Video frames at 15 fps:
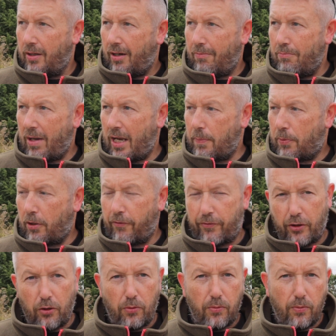I may put a
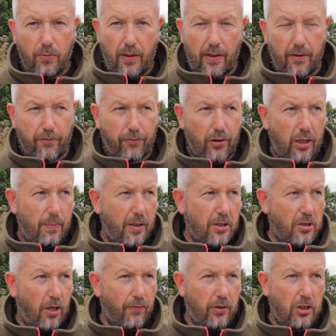few
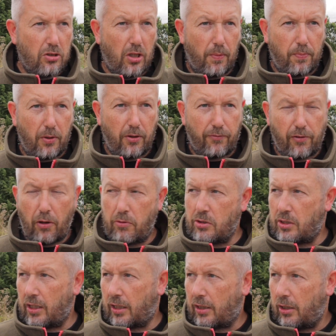freebies over the top with a throwing
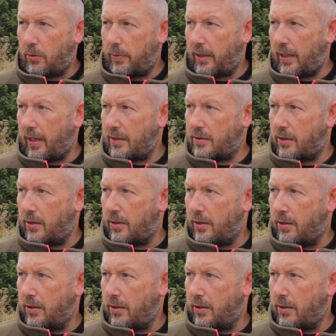stick a little bit later,